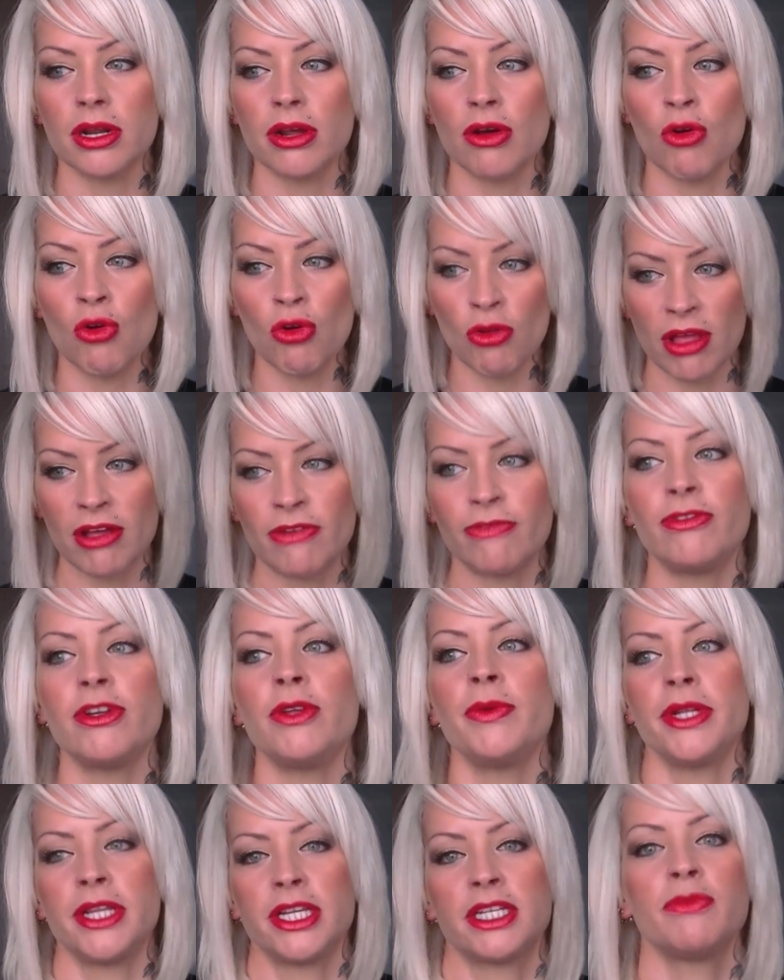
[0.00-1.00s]
all that
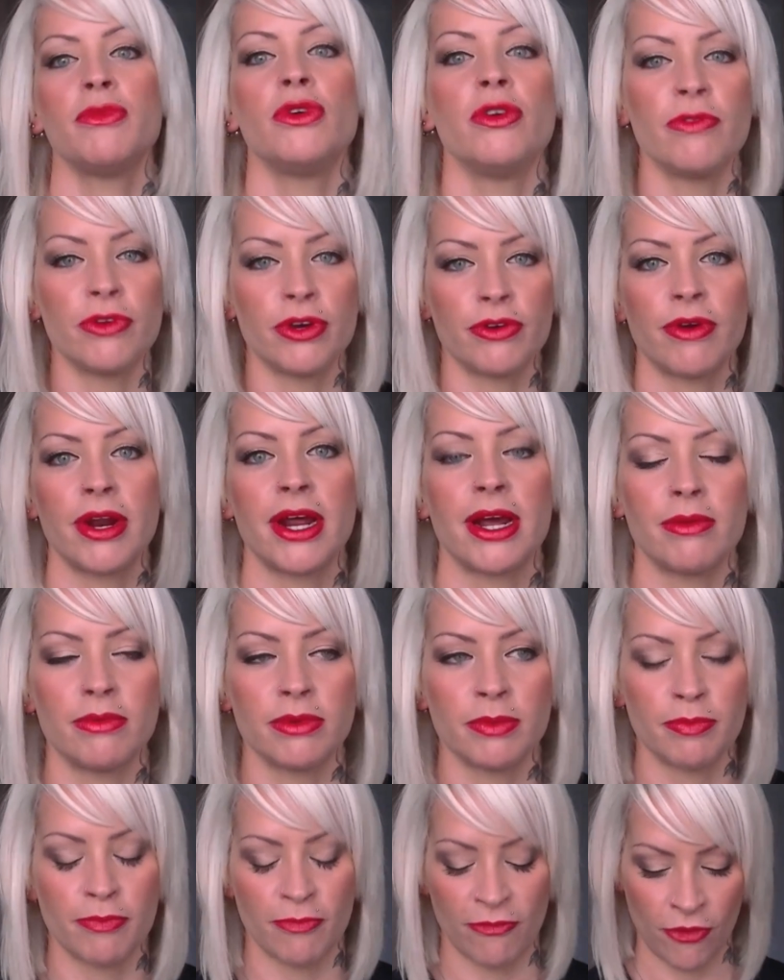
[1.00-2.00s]
fluid that's moving
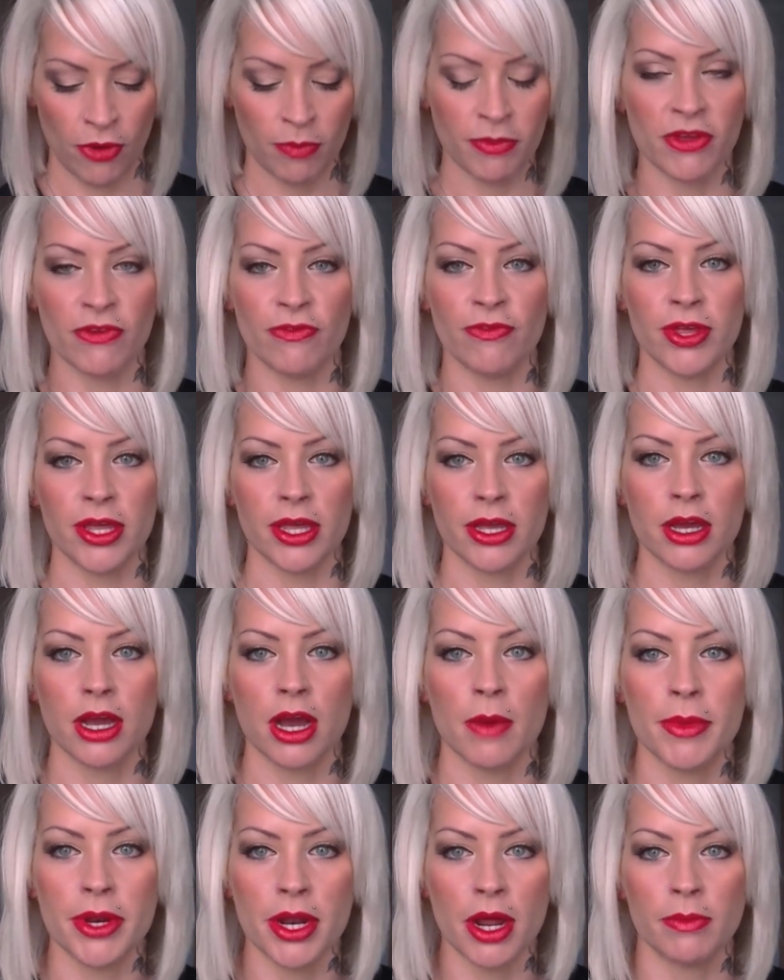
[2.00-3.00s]
around from your feet
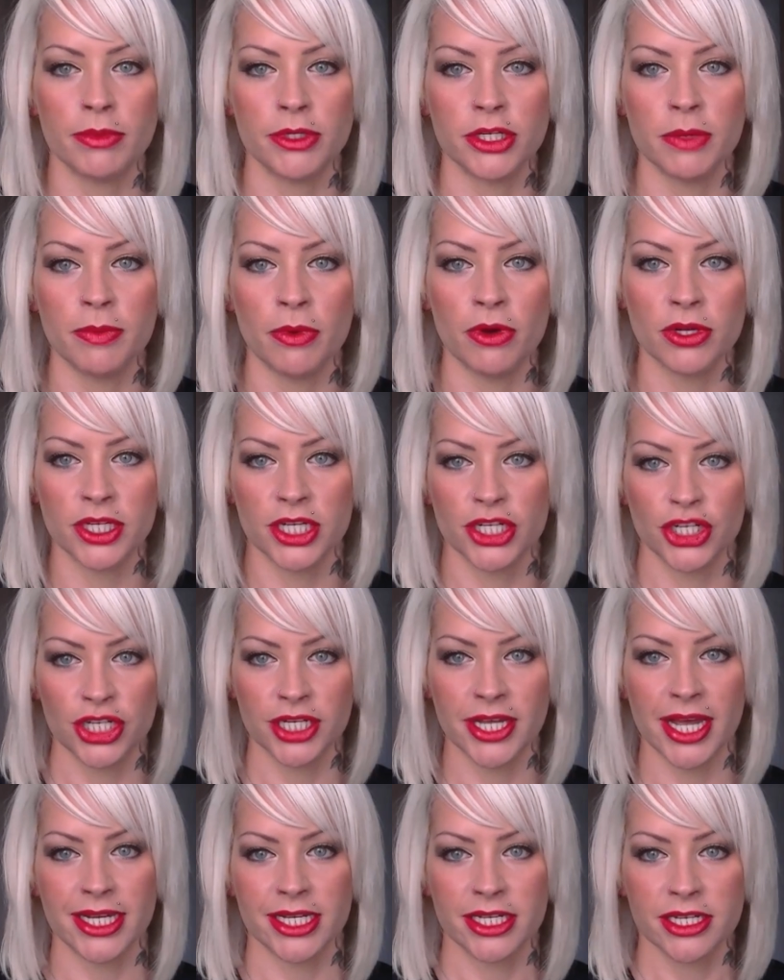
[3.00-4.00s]
coming up to your body is
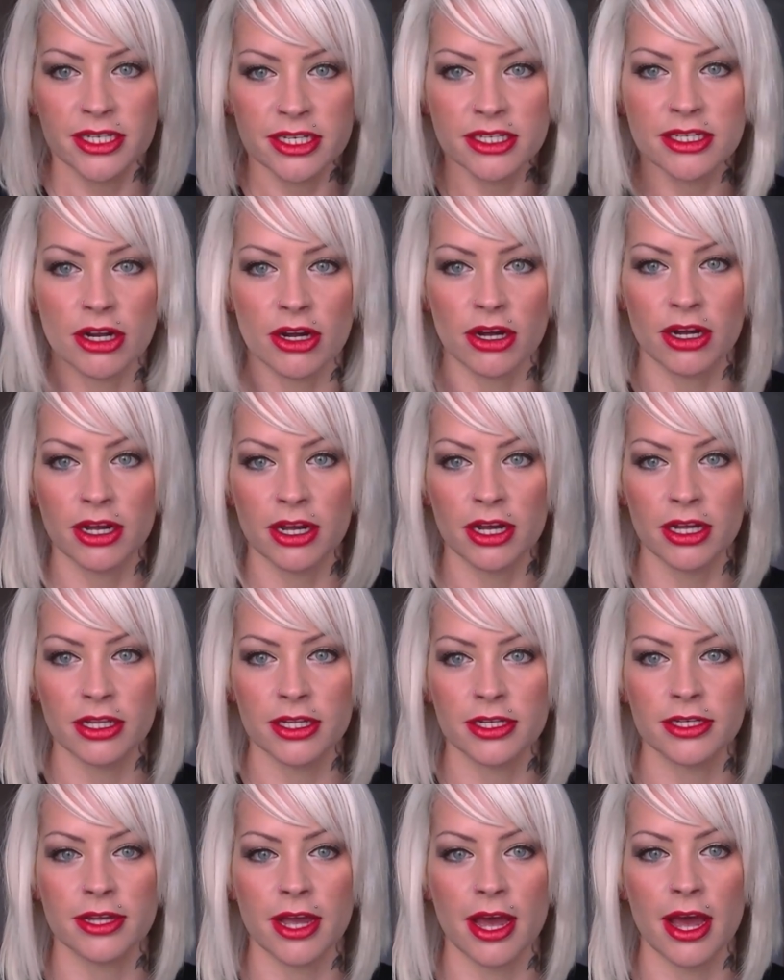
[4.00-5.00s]
just getting stuck at
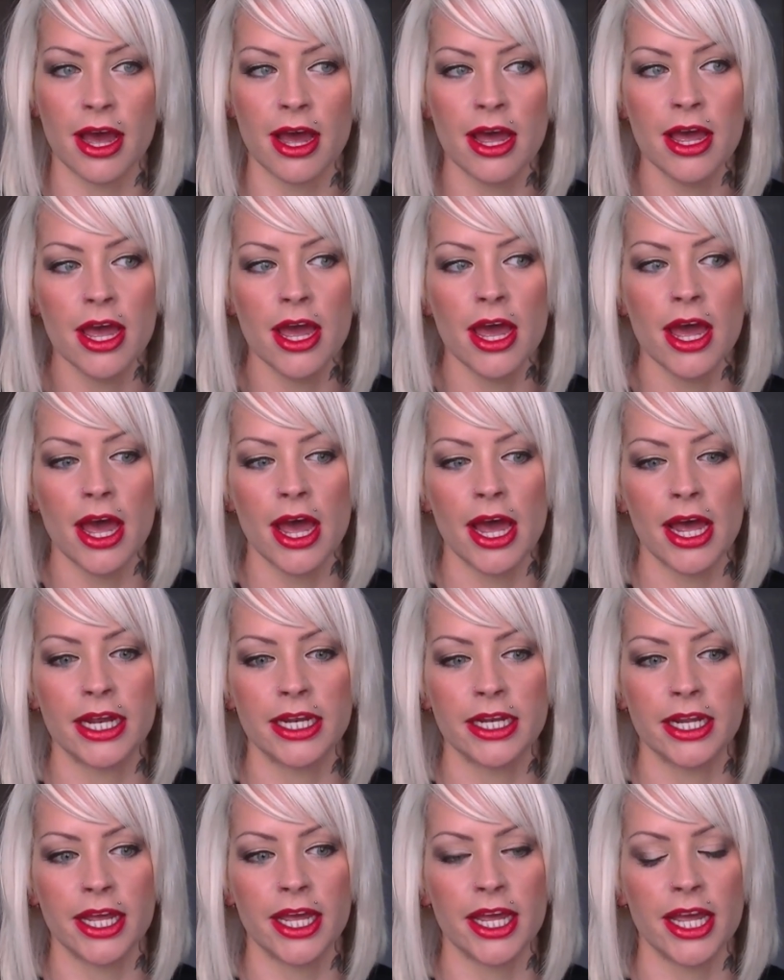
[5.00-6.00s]
the scar,
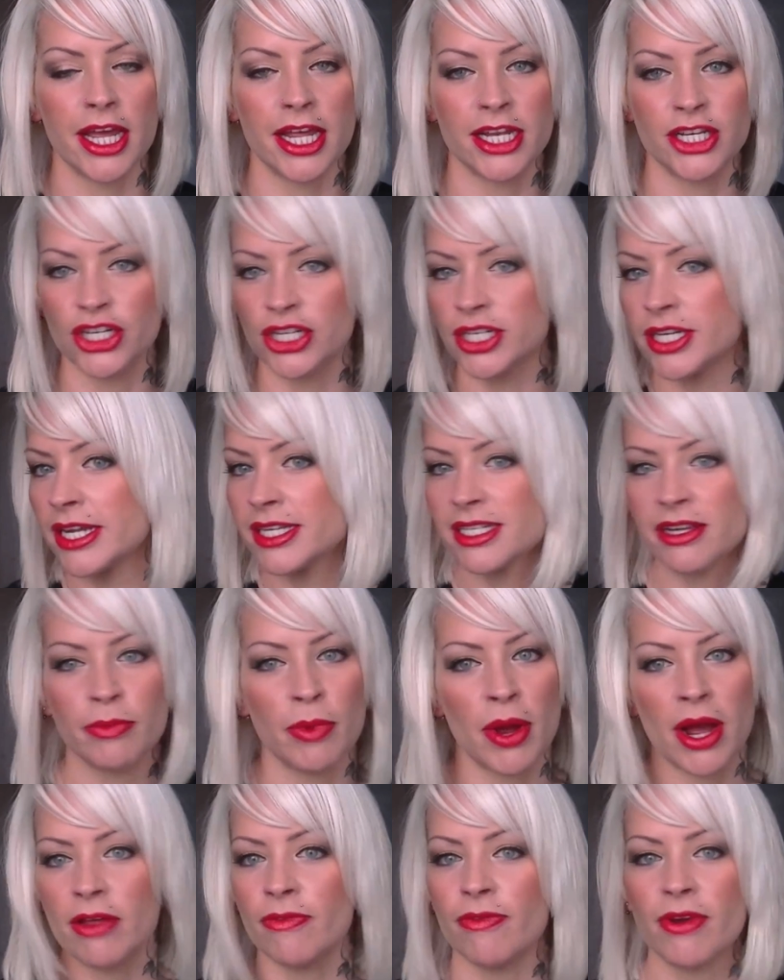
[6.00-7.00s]
and it just takes a
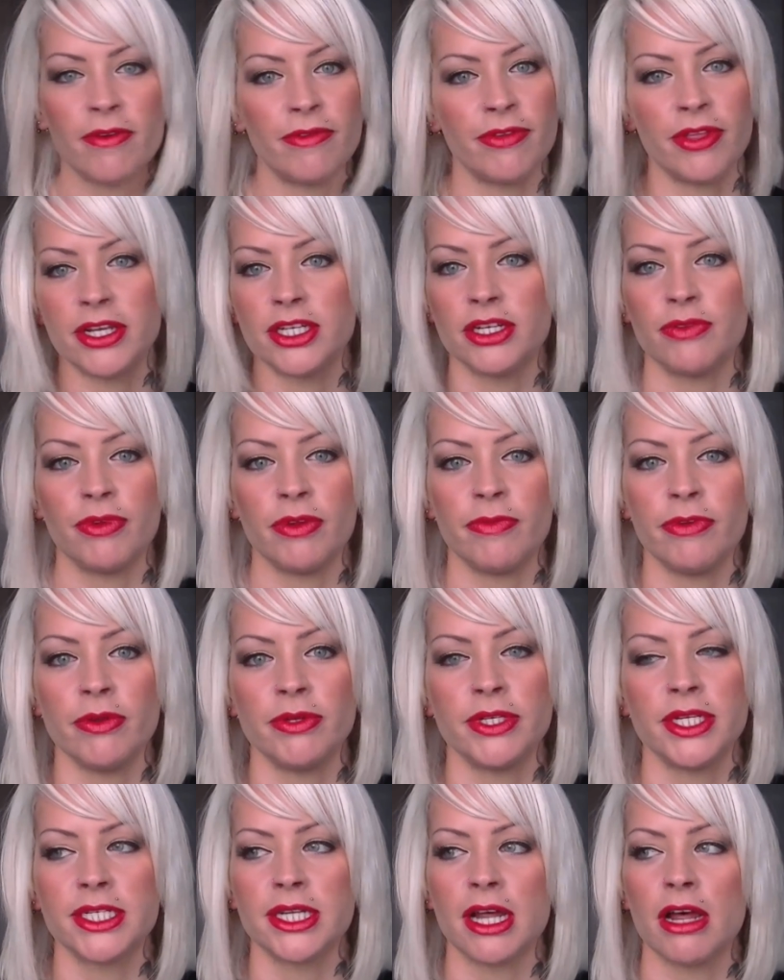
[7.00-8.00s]
while for everything to
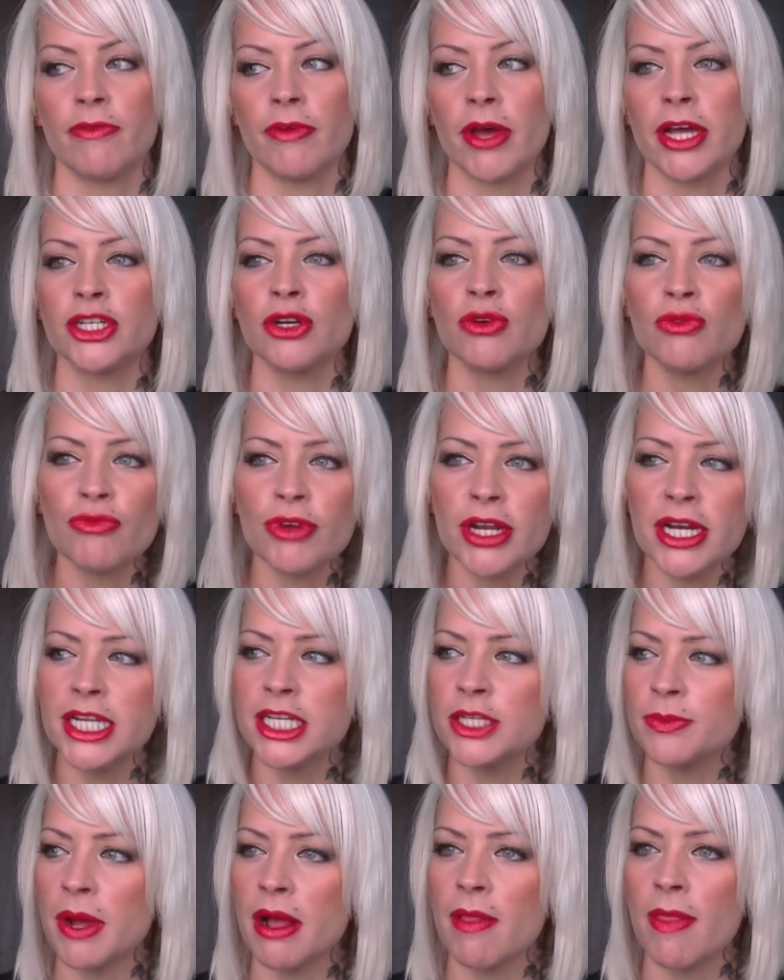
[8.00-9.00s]
reroute itself. I don't really
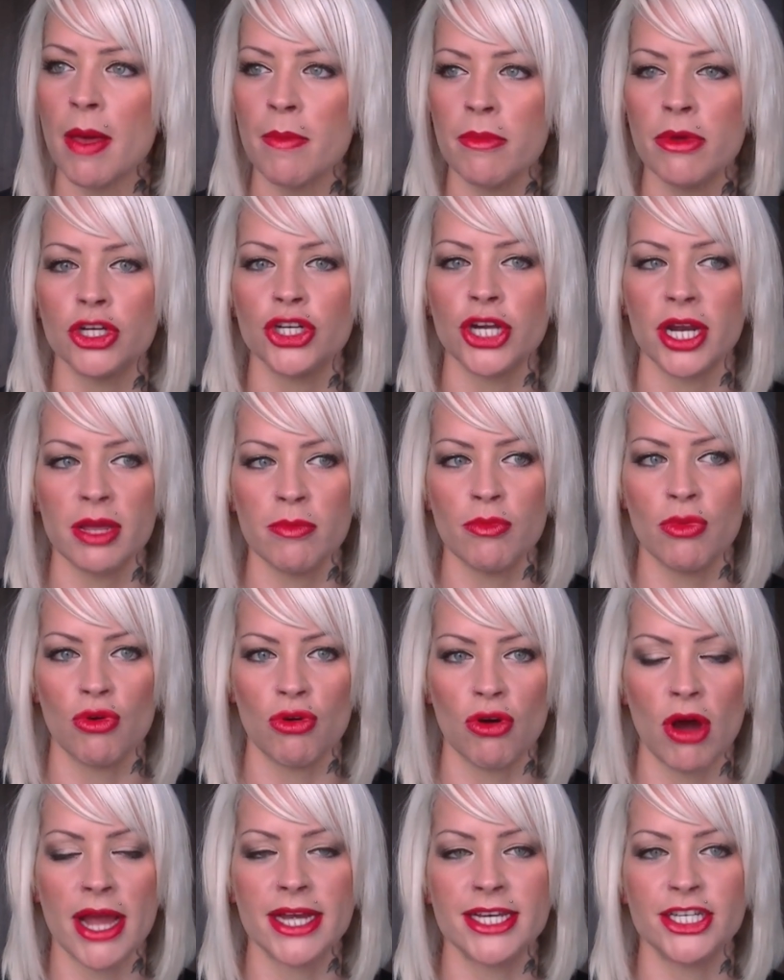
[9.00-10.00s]
swell that much
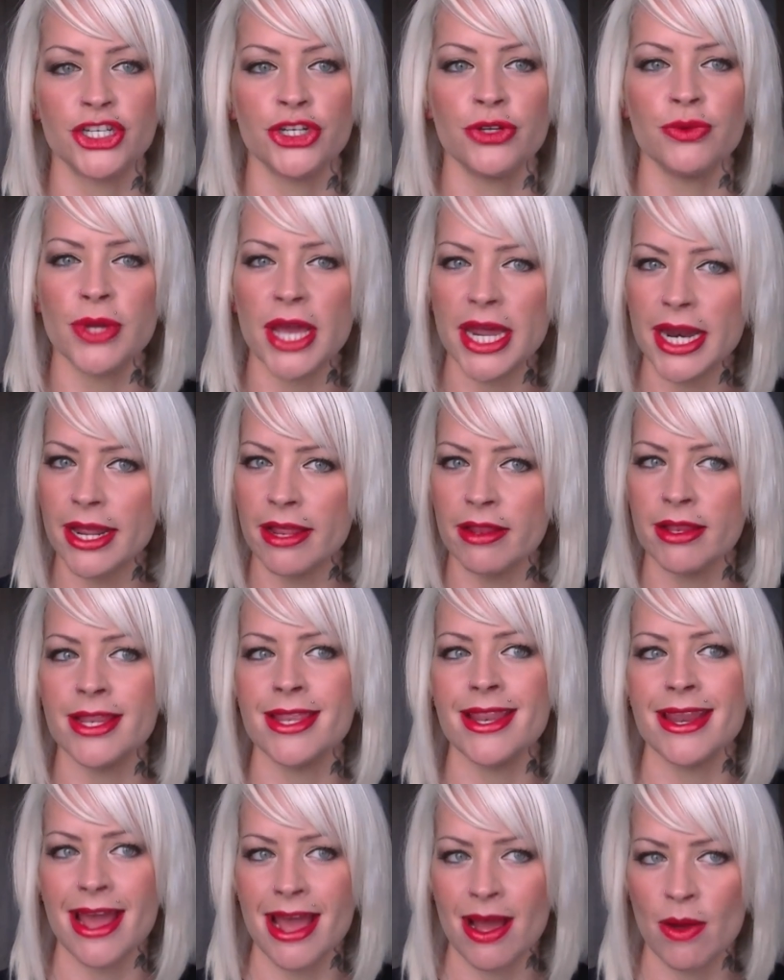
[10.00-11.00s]
anymore. I do get it
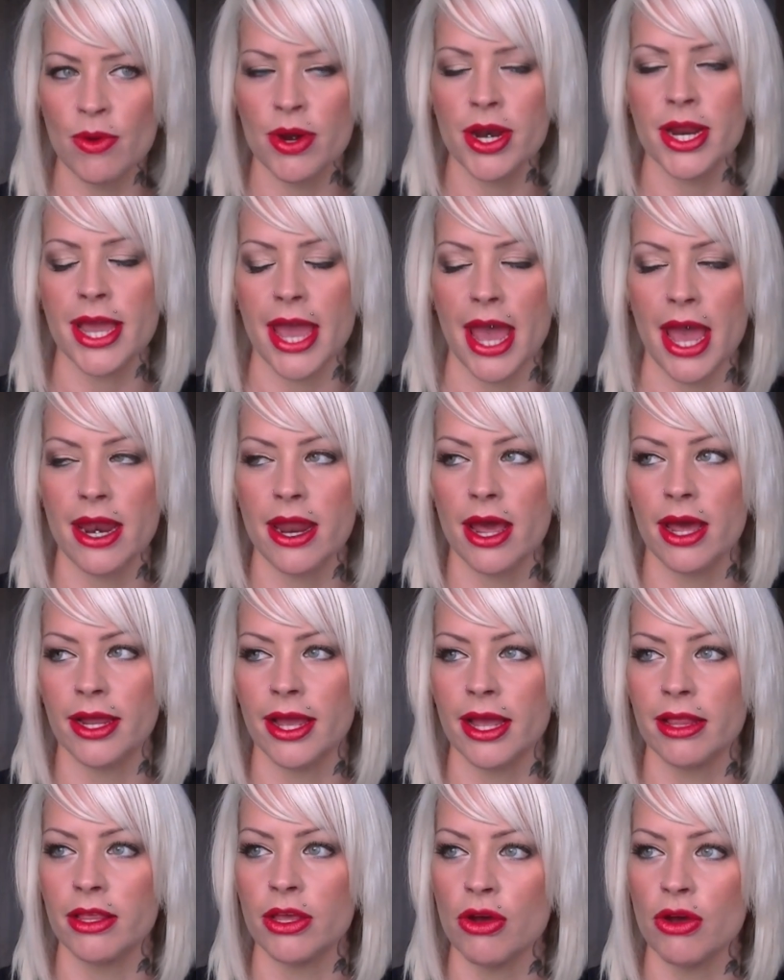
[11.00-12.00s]
now and again. I
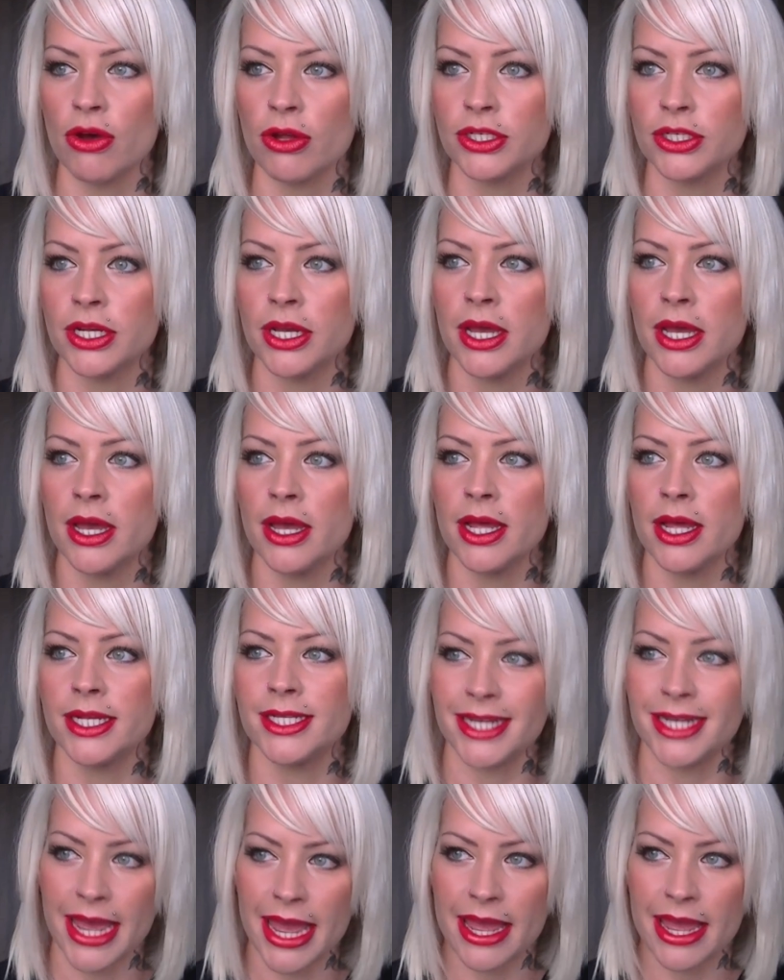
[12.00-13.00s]
get the odd
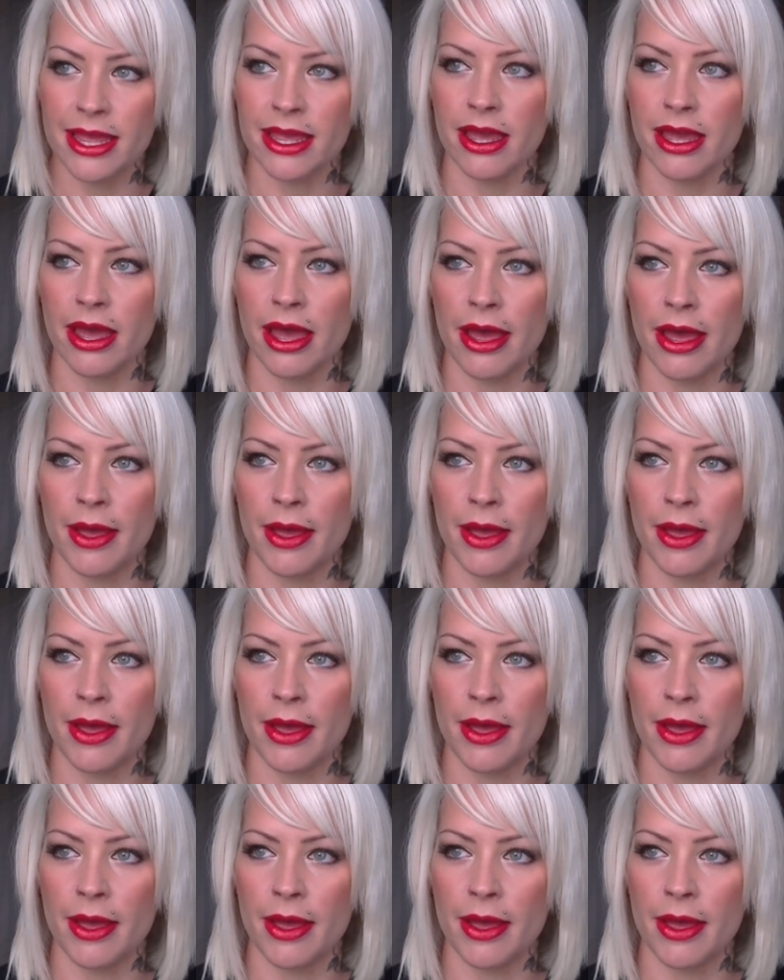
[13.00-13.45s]
day